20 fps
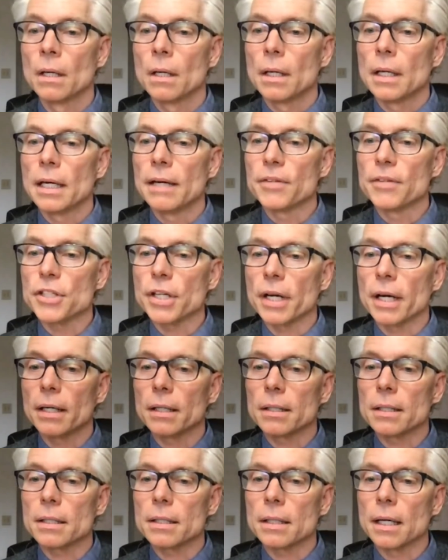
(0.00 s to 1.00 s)
If a
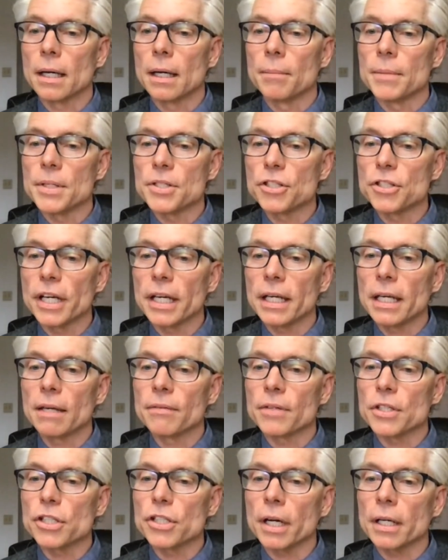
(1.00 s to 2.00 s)
child, Ms. Janke,
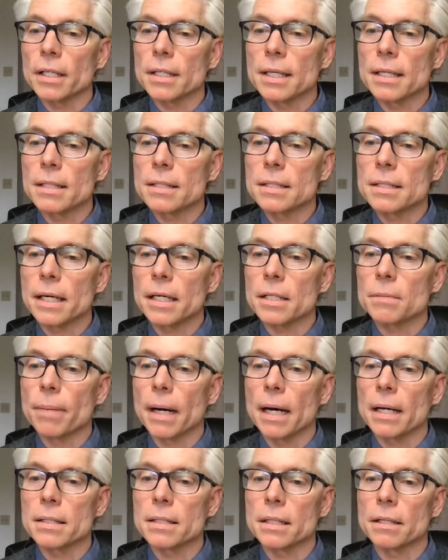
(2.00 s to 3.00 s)
if a child does test
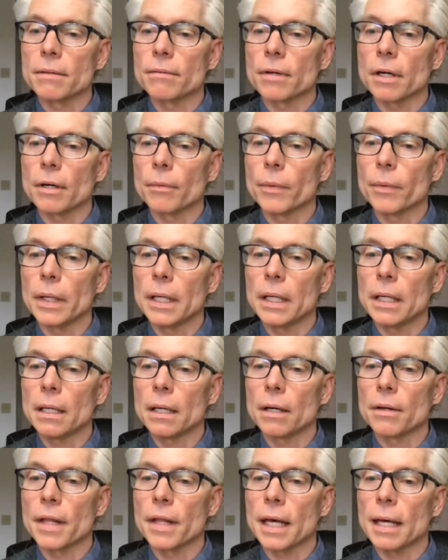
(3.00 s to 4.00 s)
positive,
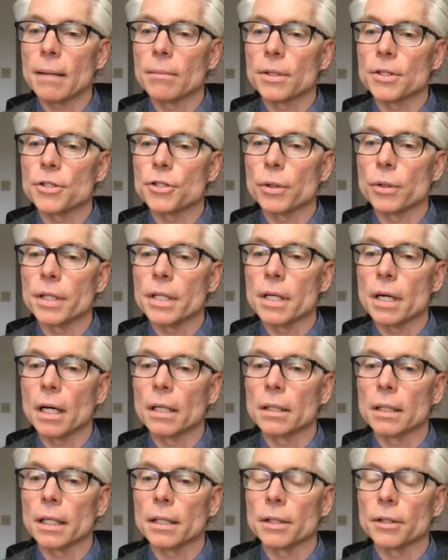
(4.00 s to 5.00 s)
are they able to join the
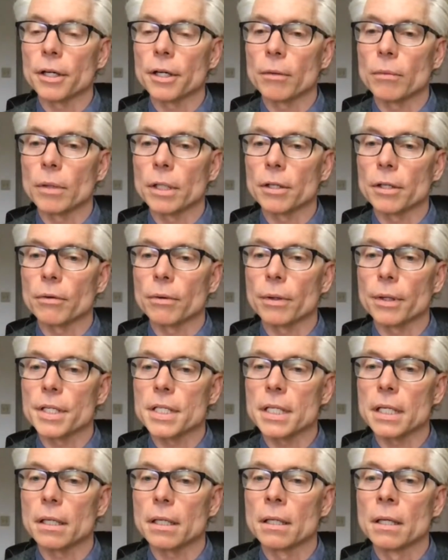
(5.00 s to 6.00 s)
online learning while in
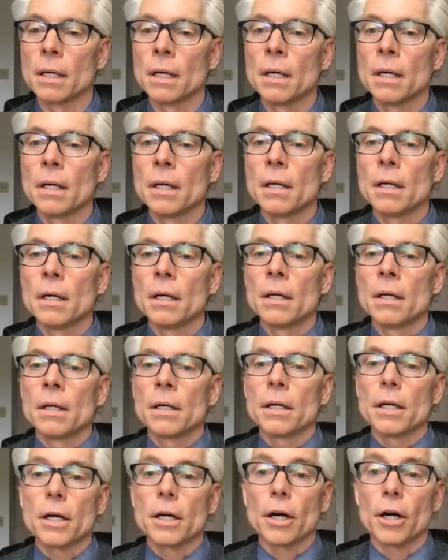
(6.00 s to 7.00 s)
quarantine?
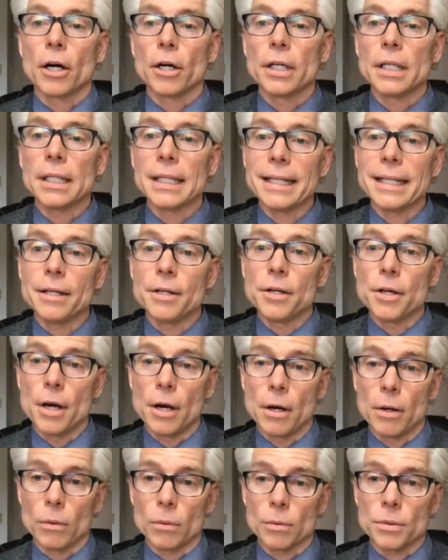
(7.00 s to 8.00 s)
Currently,
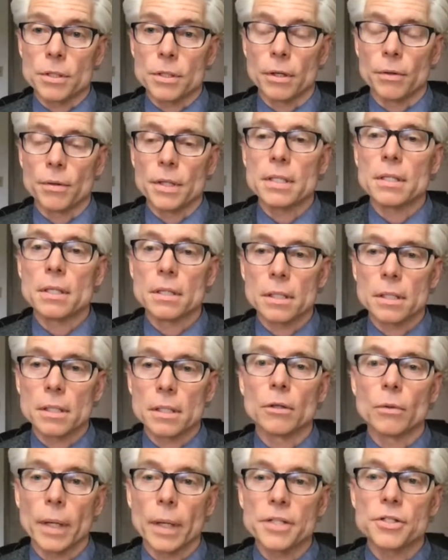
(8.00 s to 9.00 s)
no. So this is a
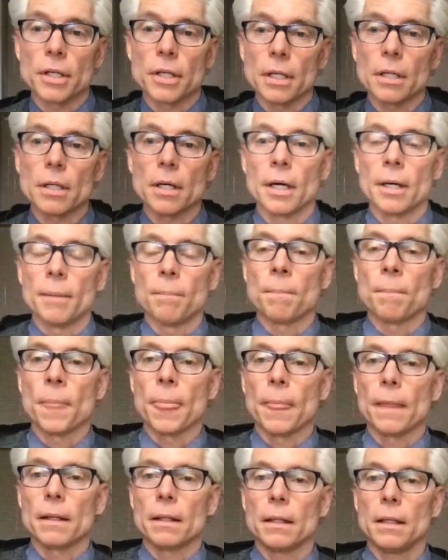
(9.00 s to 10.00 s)
good question.
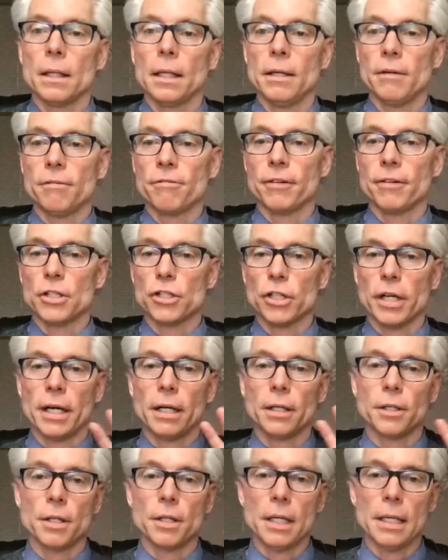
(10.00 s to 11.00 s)
If a
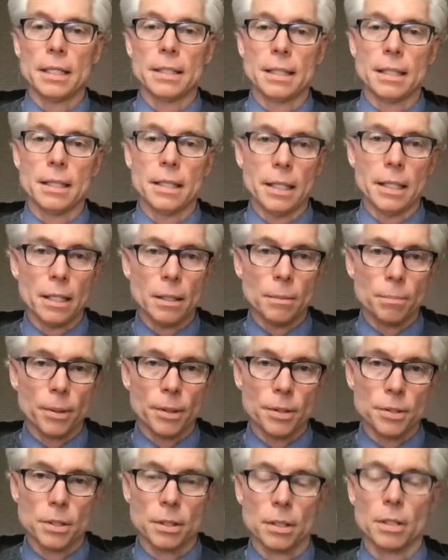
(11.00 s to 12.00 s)
child is in the
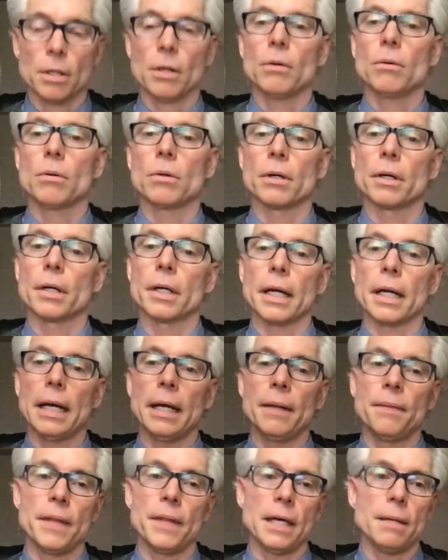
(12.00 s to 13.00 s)
in-person cohort
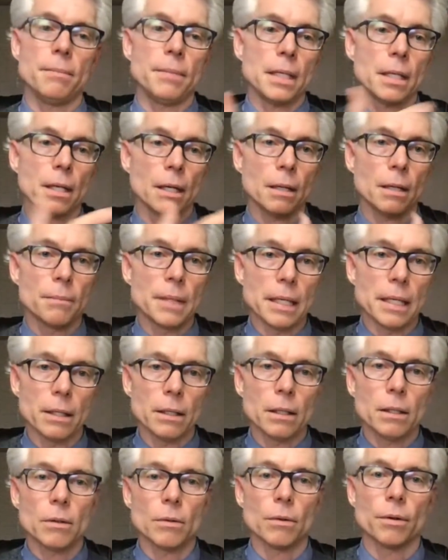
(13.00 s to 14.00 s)
and they become
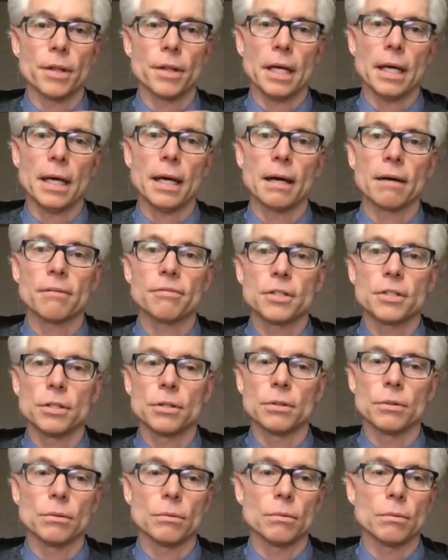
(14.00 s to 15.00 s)
ill, or they have
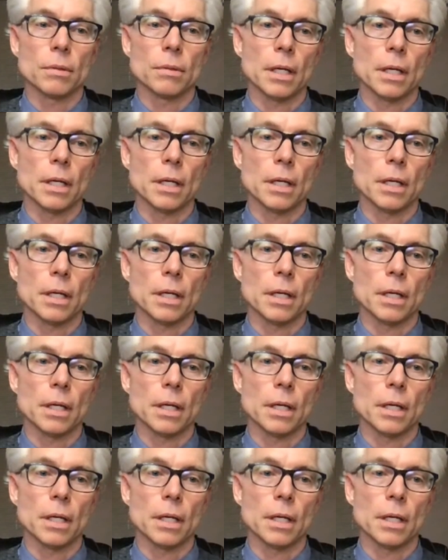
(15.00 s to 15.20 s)
to